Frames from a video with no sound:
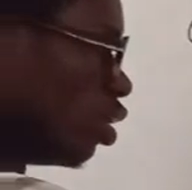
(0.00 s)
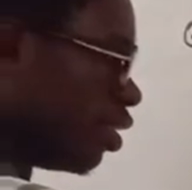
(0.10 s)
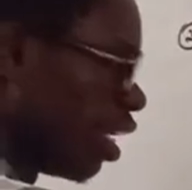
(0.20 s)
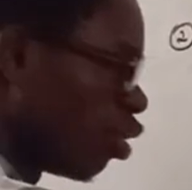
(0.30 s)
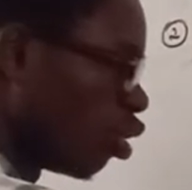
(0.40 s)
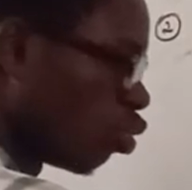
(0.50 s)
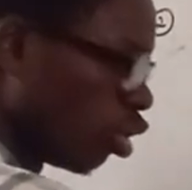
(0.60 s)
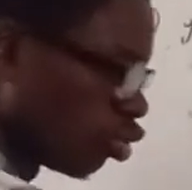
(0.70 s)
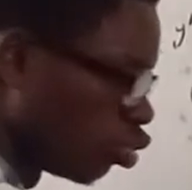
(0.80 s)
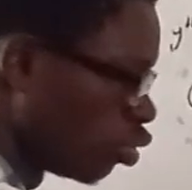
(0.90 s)
0
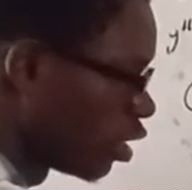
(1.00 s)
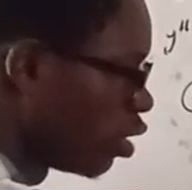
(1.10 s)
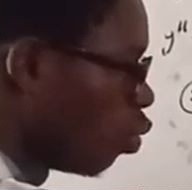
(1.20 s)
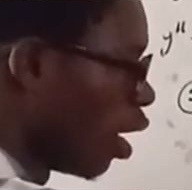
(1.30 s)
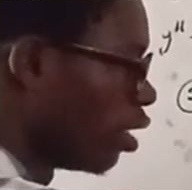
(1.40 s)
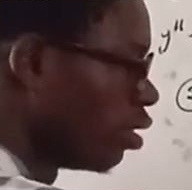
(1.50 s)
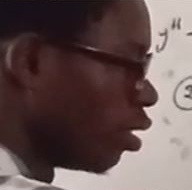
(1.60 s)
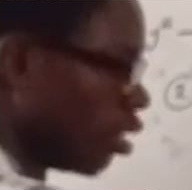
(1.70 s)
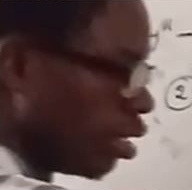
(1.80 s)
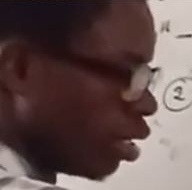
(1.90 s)
equals to c1
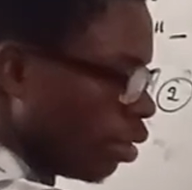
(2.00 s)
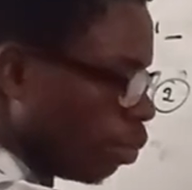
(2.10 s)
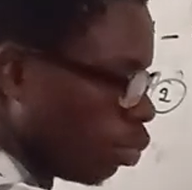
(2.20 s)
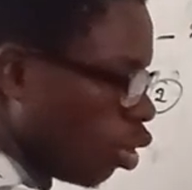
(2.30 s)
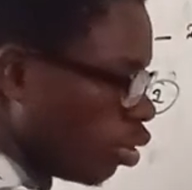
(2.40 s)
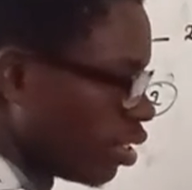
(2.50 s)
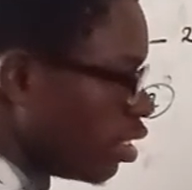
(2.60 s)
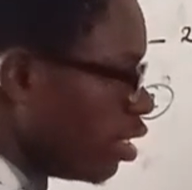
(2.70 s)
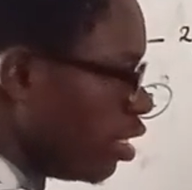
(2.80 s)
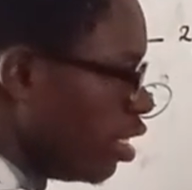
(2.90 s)
plus
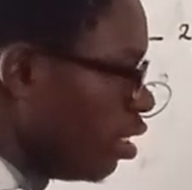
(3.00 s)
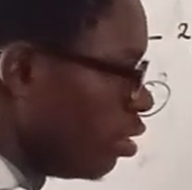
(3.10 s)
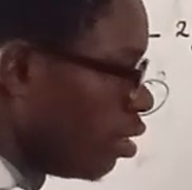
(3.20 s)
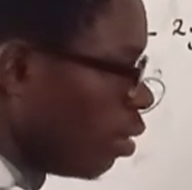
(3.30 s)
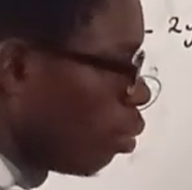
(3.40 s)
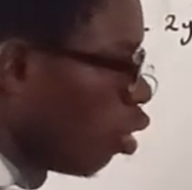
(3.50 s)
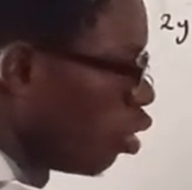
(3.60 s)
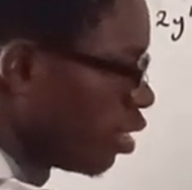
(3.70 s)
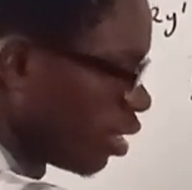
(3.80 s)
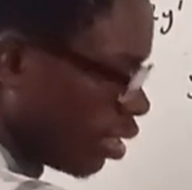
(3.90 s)
e
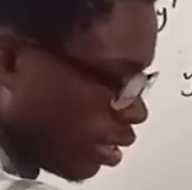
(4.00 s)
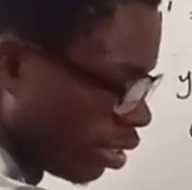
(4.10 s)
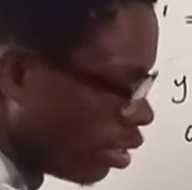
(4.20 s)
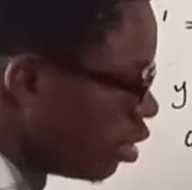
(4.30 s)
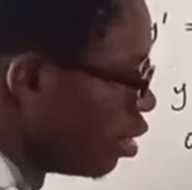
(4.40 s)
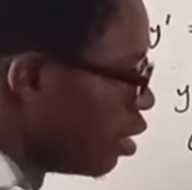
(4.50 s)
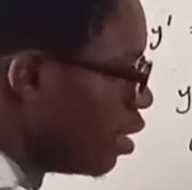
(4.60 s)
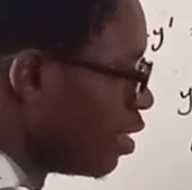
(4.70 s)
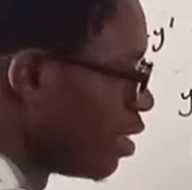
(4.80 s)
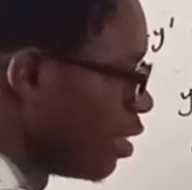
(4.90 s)
plus
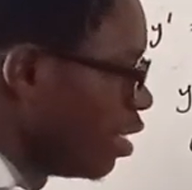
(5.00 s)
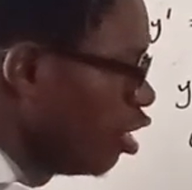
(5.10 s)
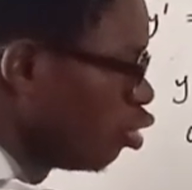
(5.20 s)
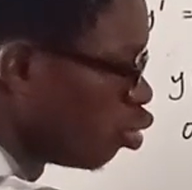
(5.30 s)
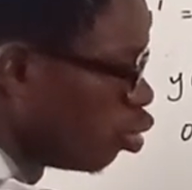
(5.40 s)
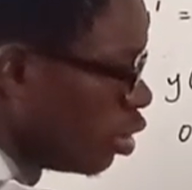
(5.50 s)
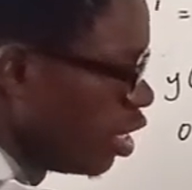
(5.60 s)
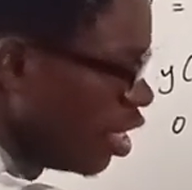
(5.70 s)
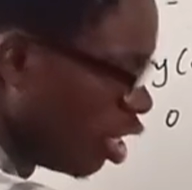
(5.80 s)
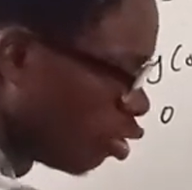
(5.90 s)
c2
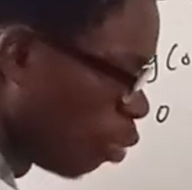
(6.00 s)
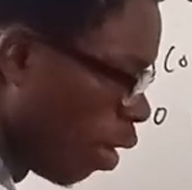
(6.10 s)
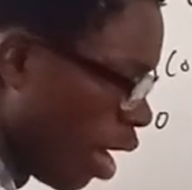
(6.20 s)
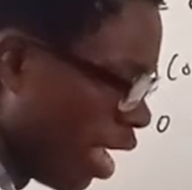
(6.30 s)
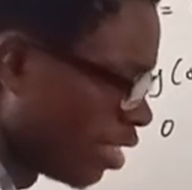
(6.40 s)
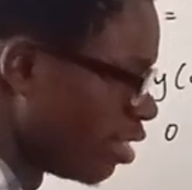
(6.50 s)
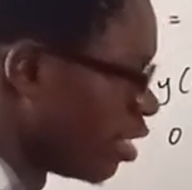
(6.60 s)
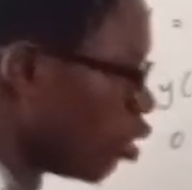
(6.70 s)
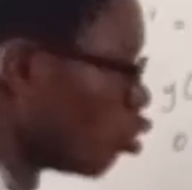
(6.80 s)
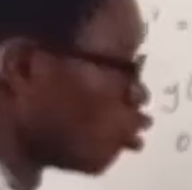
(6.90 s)
e raised power x is
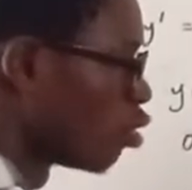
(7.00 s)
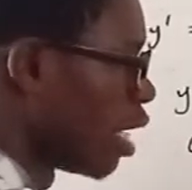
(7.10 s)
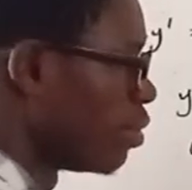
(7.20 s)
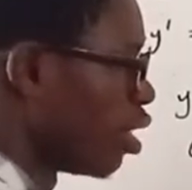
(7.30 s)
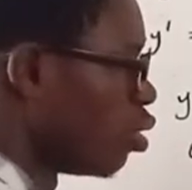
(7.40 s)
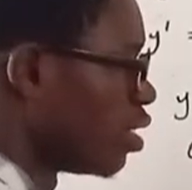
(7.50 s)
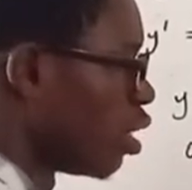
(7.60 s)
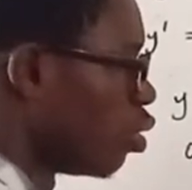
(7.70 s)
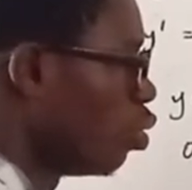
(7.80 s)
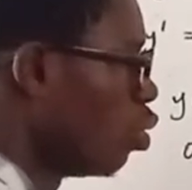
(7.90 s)
0. 2 times 0 is
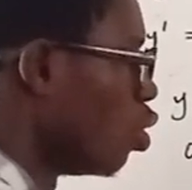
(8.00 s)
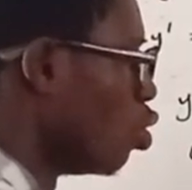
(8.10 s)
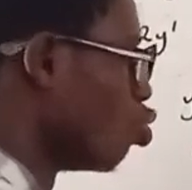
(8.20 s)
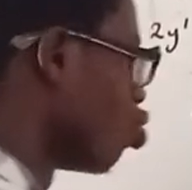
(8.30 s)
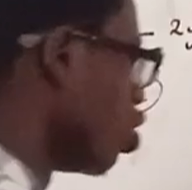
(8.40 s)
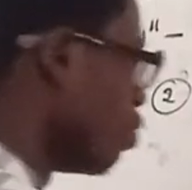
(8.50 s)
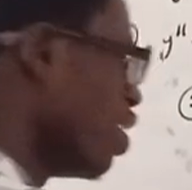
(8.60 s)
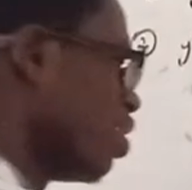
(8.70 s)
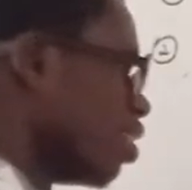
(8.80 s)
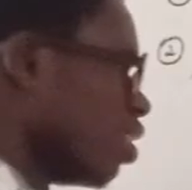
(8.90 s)
0. So it
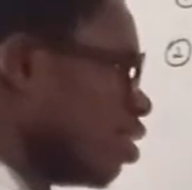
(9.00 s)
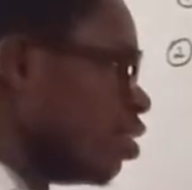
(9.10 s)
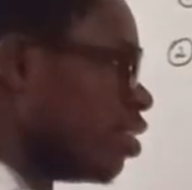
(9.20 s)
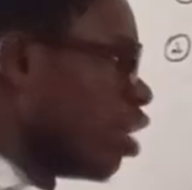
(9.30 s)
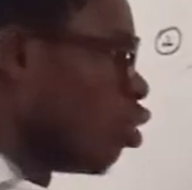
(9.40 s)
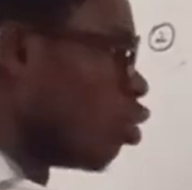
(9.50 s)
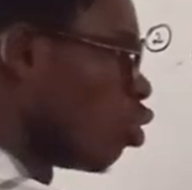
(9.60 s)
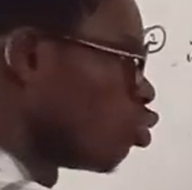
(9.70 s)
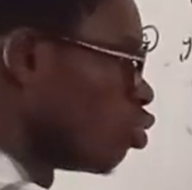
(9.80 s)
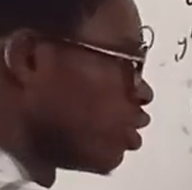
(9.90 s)
means 0
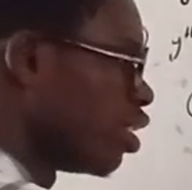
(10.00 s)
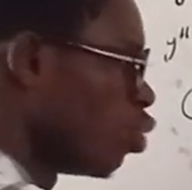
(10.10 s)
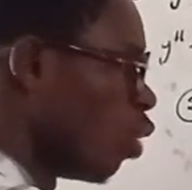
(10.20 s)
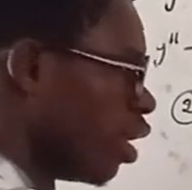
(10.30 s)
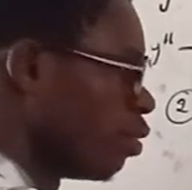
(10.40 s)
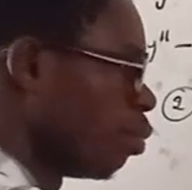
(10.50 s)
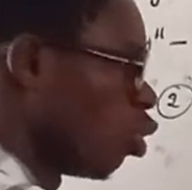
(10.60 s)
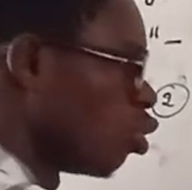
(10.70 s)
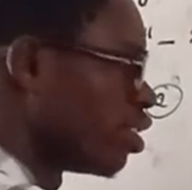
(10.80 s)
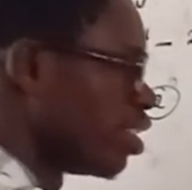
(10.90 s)
equals to c1
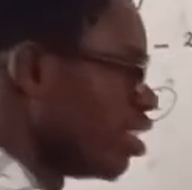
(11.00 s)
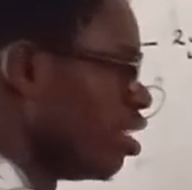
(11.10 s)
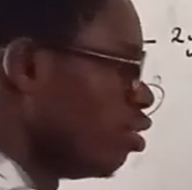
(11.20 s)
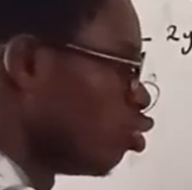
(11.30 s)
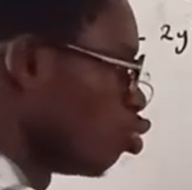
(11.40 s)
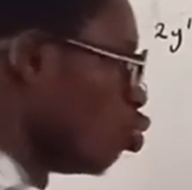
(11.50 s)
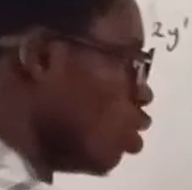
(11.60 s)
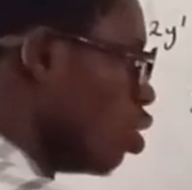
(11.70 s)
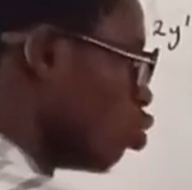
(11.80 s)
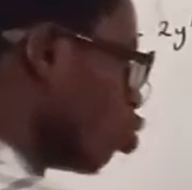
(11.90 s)
plus c2.
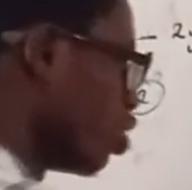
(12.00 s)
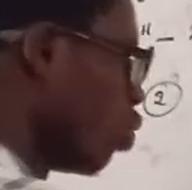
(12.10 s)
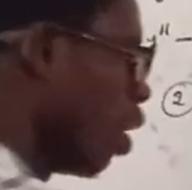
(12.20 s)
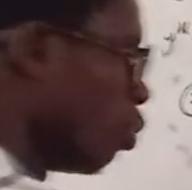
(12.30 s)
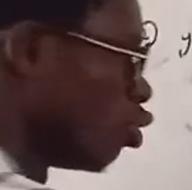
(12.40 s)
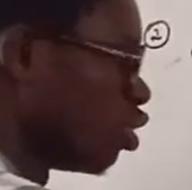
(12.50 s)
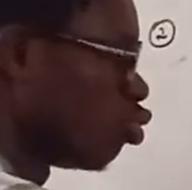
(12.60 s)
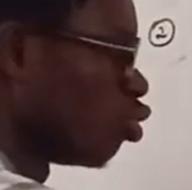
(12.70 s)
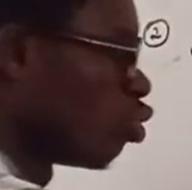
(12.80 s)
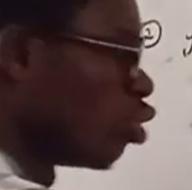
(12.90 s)
So c1 plus
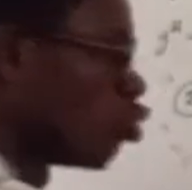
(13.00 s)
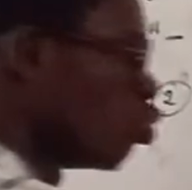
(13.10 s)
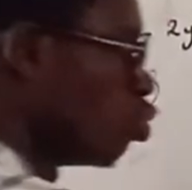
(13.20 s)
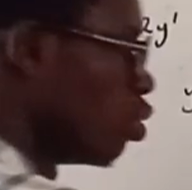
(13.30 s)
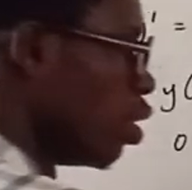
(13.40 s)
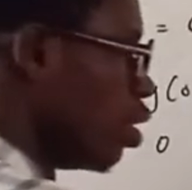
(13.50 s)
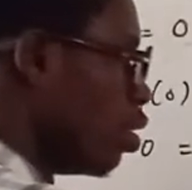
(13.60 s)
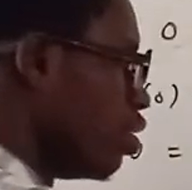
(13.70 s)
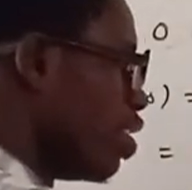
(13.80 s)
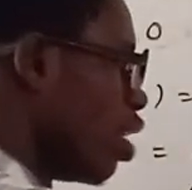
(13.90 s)
c2 equals to
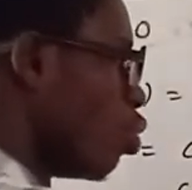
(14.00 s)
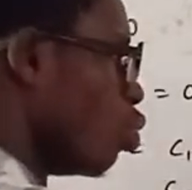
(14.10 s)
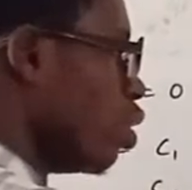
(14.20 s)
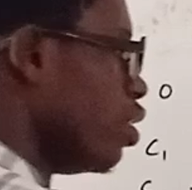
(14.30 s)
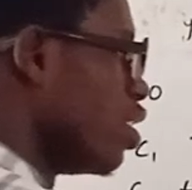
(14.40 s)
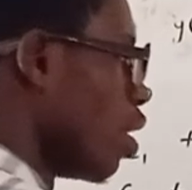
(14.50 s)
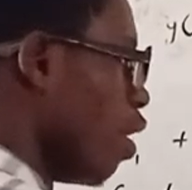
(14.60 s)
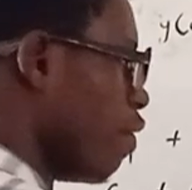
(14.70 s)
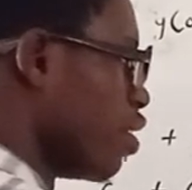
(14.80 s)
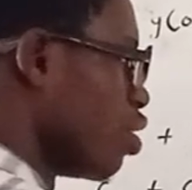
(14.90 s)
0. This is
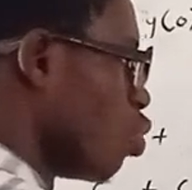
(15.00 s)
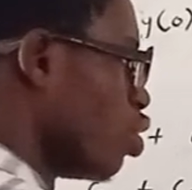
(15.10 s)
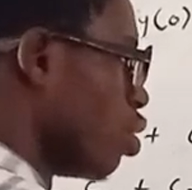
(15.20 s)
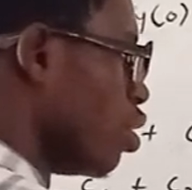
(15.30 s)
our first equation,